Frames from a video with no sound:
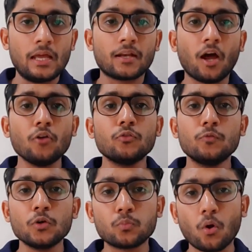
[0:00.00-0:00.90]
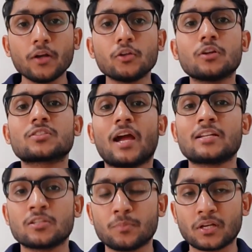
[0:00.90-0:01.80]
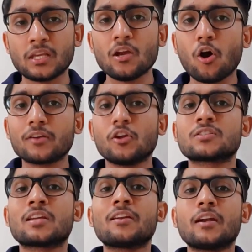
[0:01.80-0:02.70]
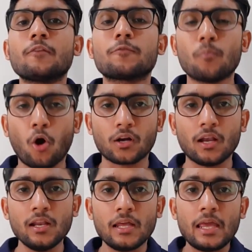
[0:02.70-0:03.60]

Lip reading: Now you would want your ChatGPT or your generative model,